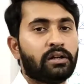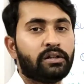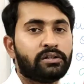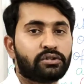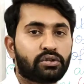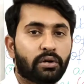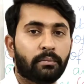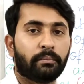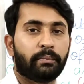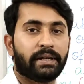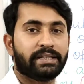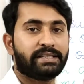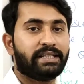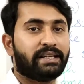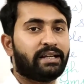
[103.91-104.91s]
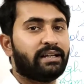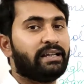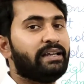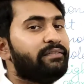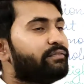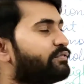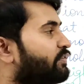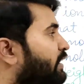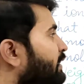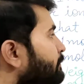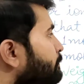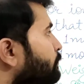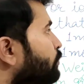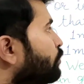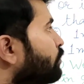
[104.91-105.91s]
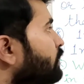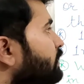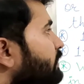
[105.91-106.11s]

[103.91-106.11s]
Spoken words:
So basically 1 mole